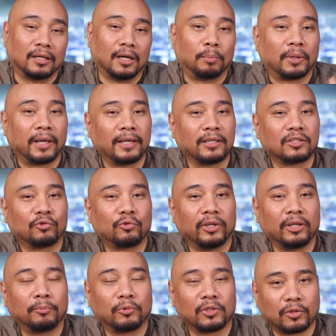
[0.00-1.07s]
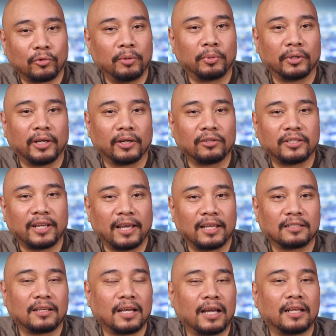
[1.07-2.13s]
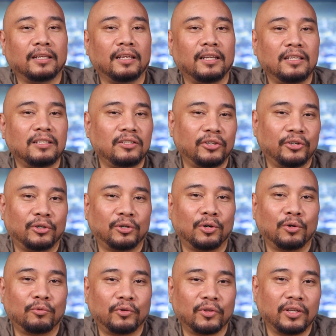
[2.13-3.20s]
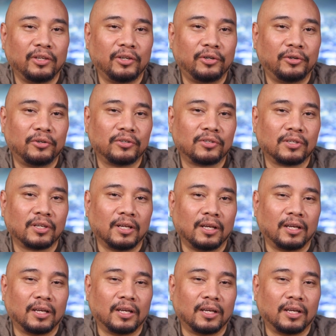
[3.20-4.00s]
applying screen protectors has gotten easier over the years,